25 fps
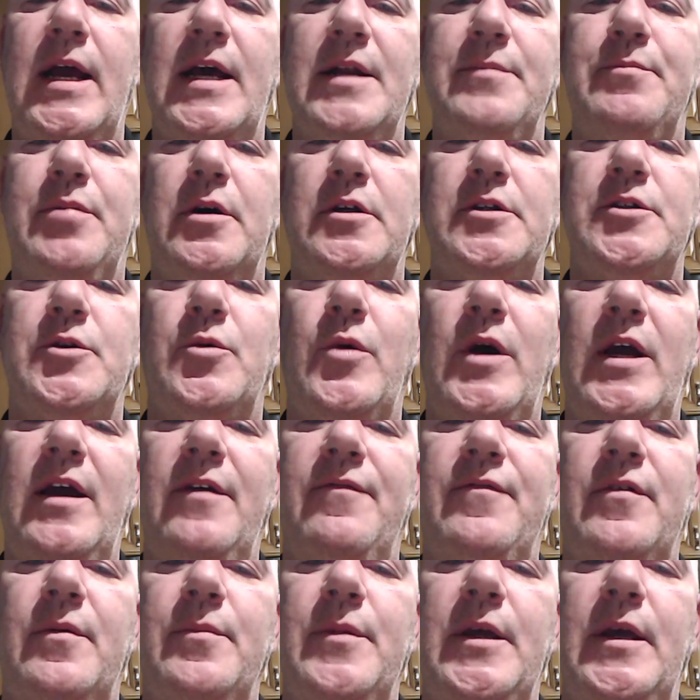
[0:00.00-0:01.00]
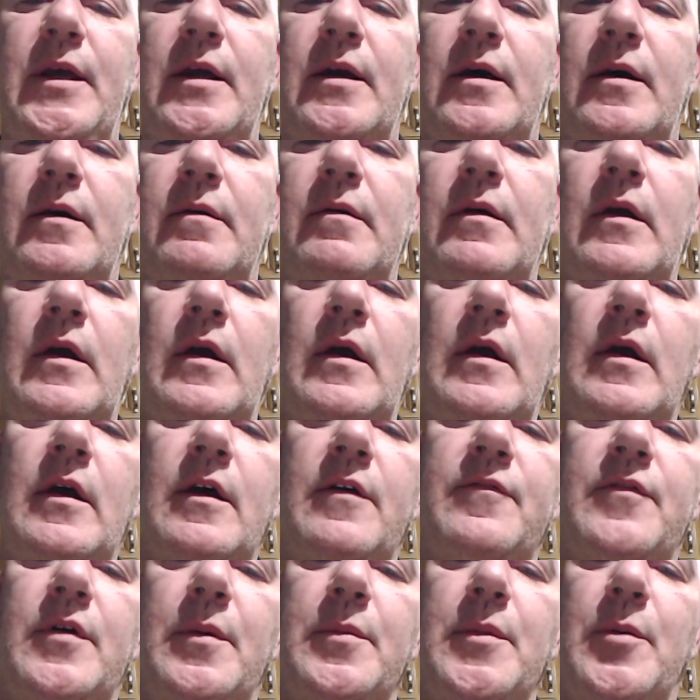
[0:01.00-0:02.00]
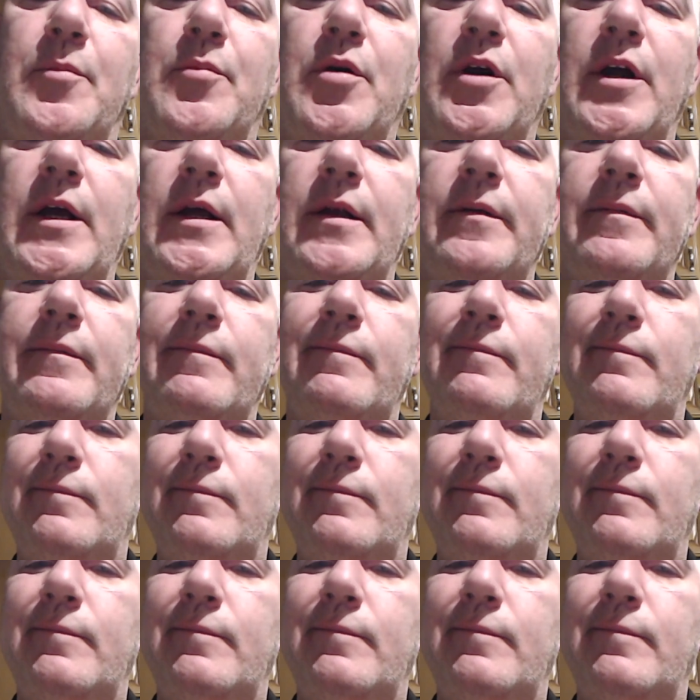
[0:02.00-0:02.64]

head pulls away from the print.